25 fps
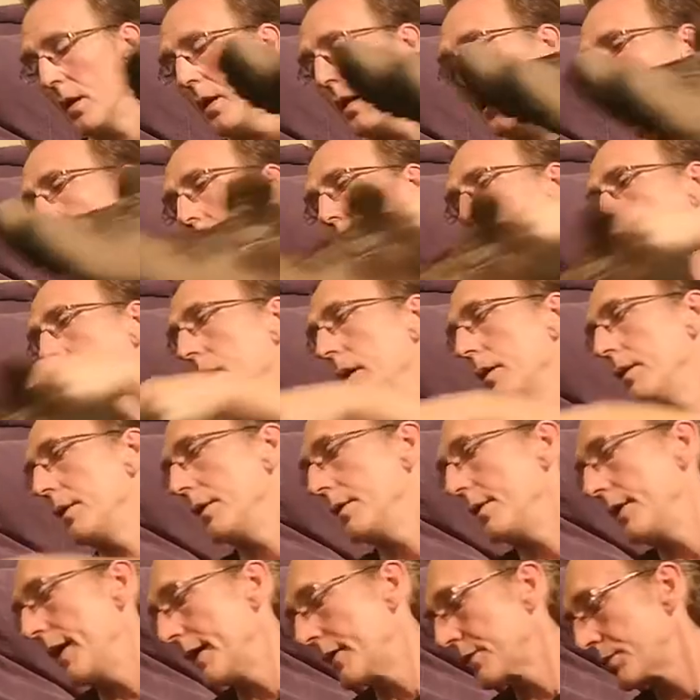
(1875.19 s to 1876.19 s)

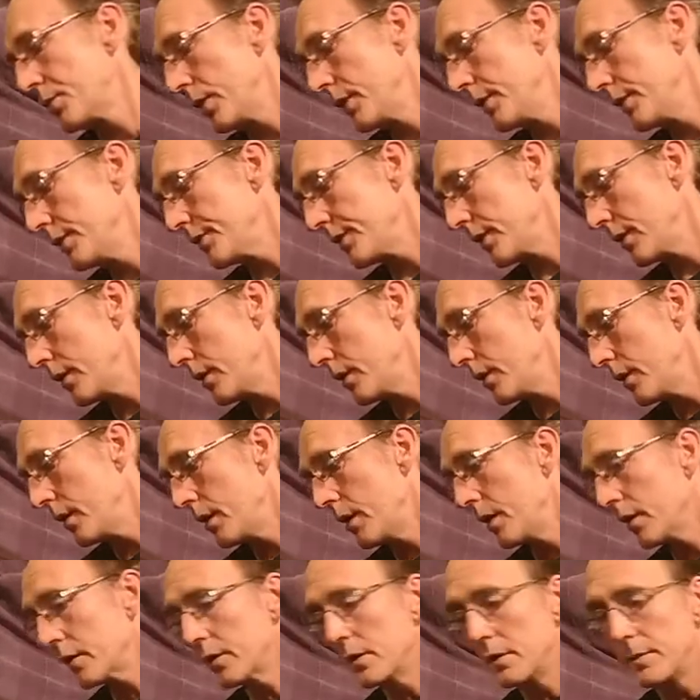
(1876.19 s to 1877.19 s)
The next ones
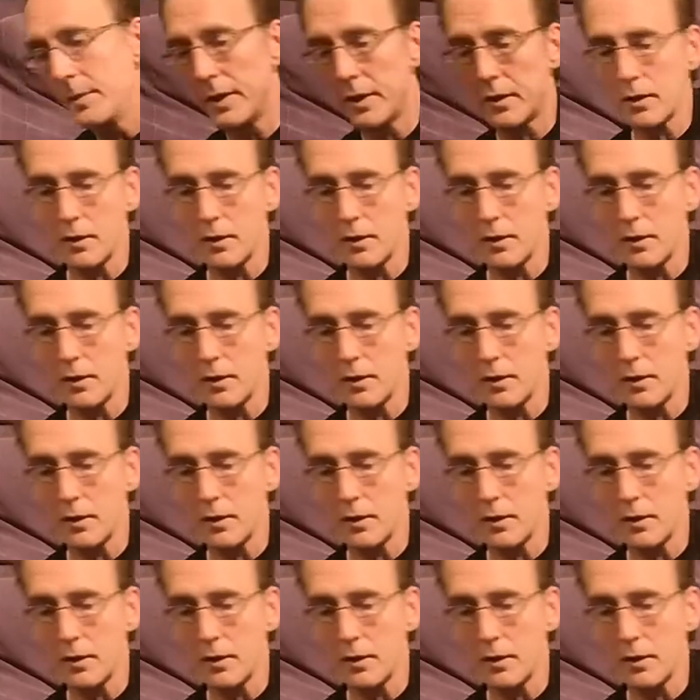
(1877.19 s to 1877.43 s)
are going to